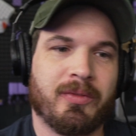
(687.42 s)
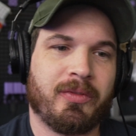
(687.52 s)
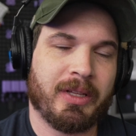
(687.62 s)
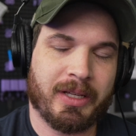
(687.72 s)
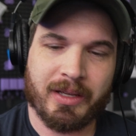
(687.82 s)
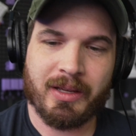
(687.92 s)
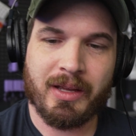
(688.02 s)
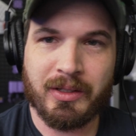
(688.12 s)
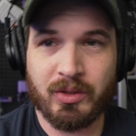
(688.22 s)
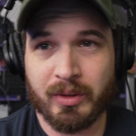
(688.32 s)
feel like I
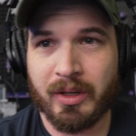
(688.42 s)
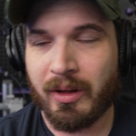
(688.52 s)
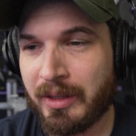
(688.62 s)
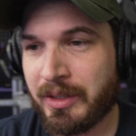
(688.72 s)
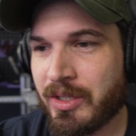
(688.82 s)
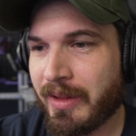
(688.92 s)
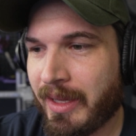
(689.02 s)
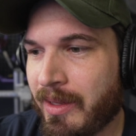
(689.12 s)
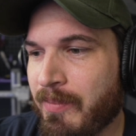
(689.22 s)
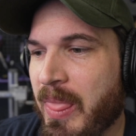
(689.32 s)
need to acknowledge
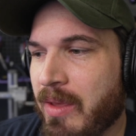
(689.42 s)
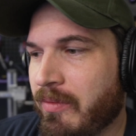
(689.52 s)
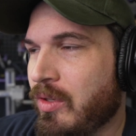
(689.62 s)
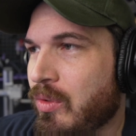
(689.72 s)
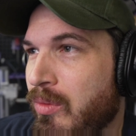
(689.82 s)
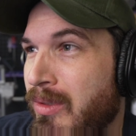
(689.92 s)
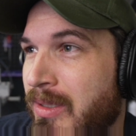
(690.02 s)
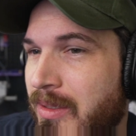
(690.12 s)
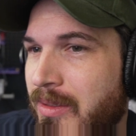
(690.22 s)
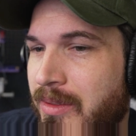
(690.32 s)
that if you
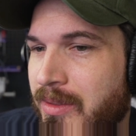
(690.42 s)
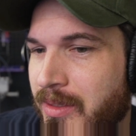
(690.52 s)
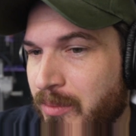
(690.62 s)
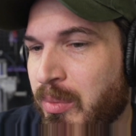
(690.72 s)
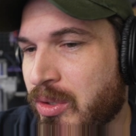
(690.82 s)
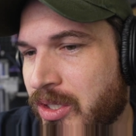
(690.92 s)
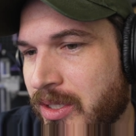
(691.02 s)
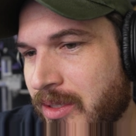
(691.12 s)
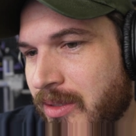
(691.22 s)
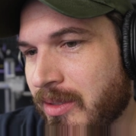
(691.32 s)
did
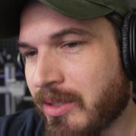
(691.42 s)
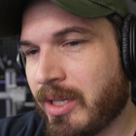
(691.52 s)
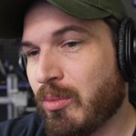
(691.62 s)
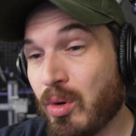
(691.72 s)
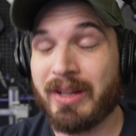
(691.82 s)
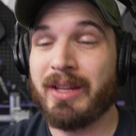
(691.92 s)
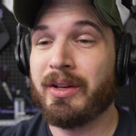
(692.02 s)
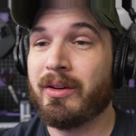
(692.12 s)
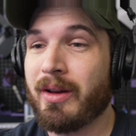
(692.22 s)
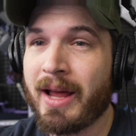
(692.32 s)
purchase this keyboard and
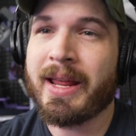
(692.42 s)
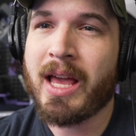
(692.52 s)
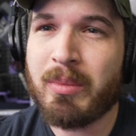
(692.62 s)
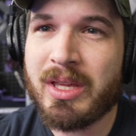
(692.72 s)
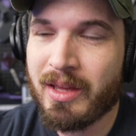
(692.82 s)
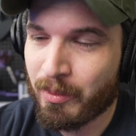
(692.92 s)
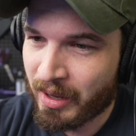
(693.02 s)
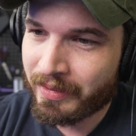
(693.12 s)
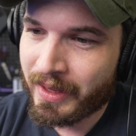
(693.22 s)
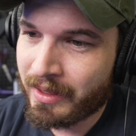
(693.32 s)
you're not happy
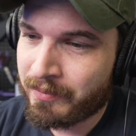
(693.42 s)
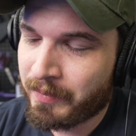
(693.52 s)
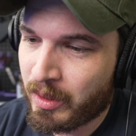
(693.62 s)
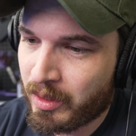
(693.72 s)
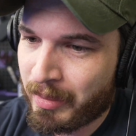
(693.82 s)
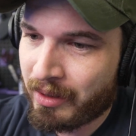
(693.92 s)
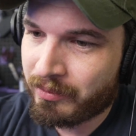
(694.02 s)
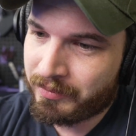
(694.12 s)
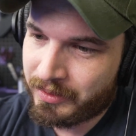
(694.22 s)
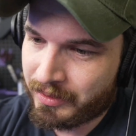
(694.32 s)
about that, about
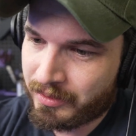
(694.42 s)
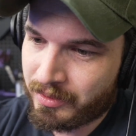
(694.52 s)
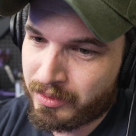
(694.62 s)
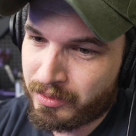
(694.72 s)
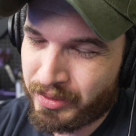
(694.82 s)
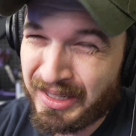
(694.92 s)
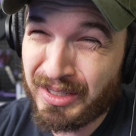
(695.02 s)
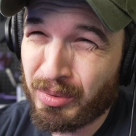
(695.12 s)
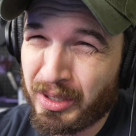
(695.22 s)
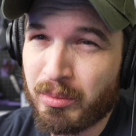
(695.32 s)
the
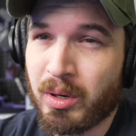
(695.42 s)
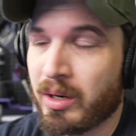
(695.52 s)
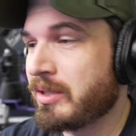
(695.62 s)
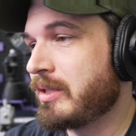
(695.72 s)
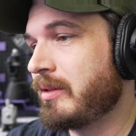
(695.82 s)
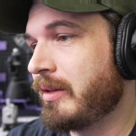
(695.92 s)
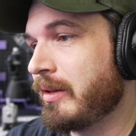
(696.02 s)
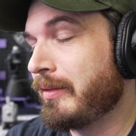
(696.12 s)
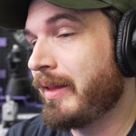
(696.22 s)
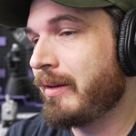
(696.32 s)
3D printed parts,
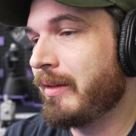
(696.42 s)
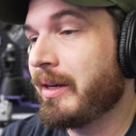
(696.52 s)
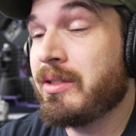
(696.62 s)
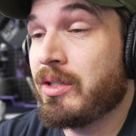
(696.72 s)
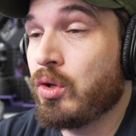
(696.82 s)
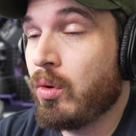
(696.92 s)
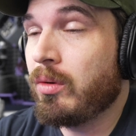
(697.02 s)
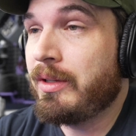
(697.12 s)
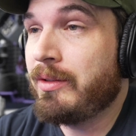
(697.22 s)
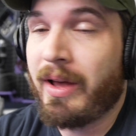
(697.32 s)
then that is a
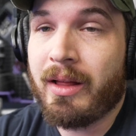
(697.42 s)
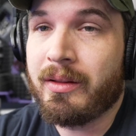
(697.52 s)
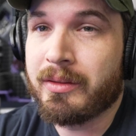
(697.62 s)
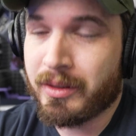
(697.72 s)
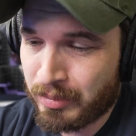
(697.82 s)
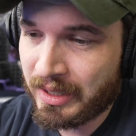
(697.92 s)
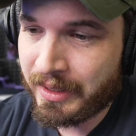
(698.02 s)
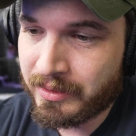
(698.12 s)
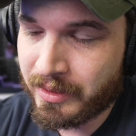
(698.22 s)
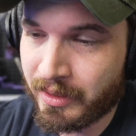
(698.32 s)
totally valid
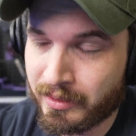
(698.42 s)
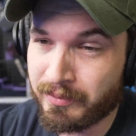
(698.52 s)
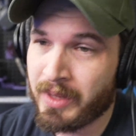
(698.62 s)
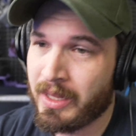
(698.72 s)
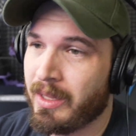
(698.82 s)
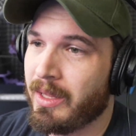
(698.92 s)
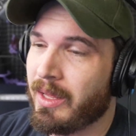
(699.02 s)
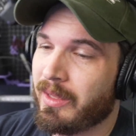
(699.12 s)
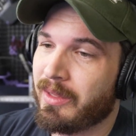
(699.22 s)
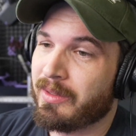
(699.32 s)
complaint. And
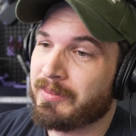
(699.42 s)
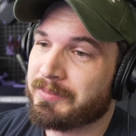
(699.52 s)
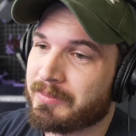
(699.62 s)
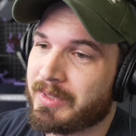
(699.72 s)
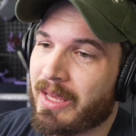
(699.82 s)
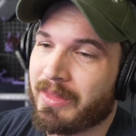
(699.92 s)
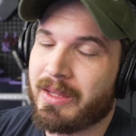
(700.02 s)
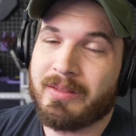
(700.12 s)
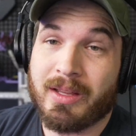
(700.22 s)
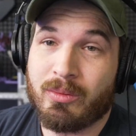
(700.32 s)
yeah,
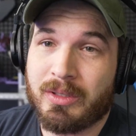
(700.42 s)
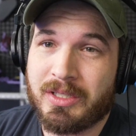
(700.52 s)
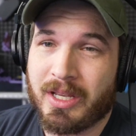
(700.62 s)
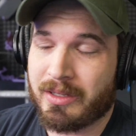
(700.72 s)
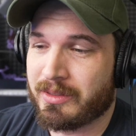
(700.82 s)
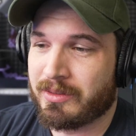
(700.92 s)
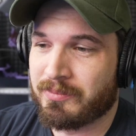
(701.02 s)
that really sucks.